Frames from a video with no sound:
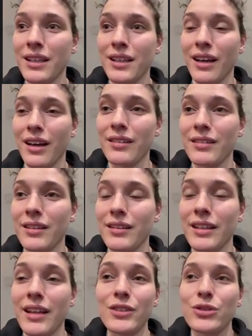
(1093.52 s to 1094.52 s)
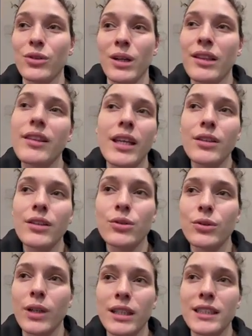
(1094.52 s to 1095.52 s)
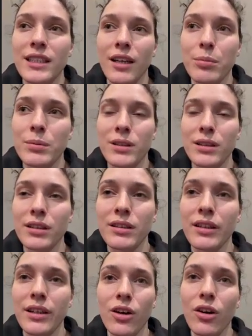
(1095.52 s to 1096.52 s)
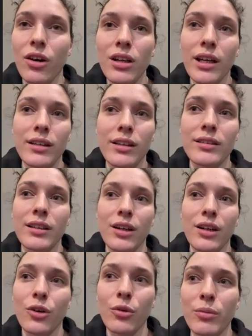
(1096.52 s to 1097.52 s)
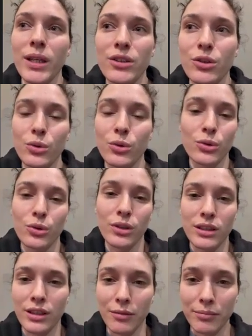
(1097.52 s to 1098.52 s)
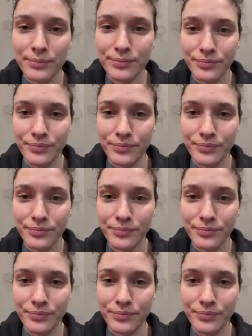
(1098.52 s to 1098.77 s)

natural thing to accept their call and commit to the team.